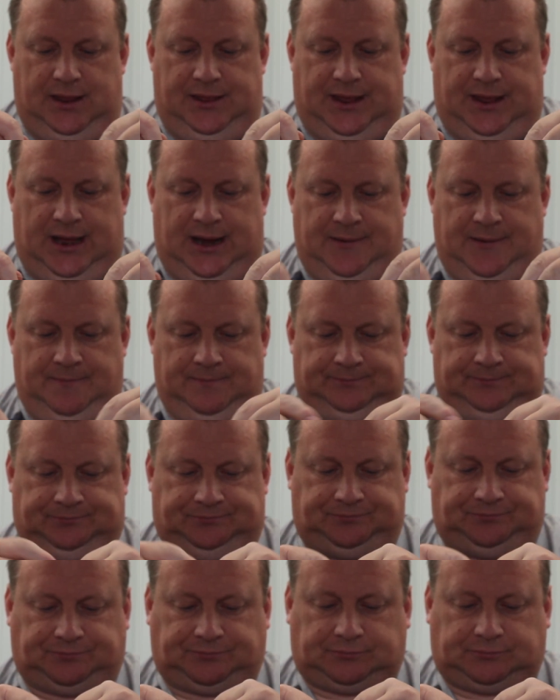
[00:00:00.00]
Then
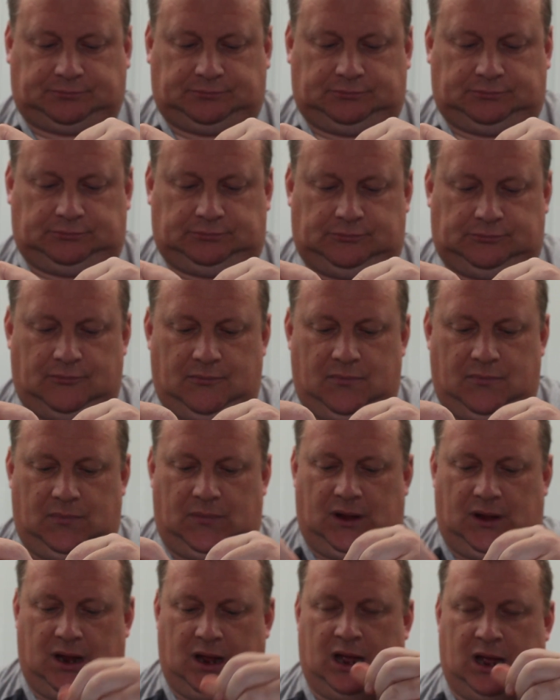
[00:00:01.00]

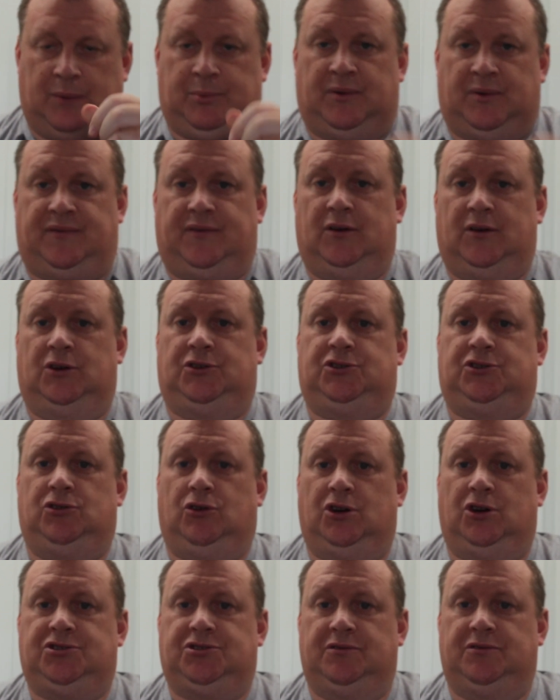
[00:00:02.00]
our preferred
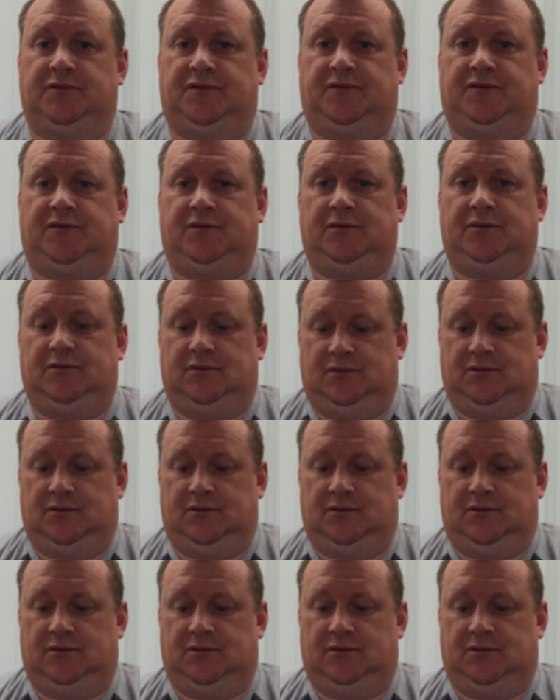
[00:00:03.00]
choice of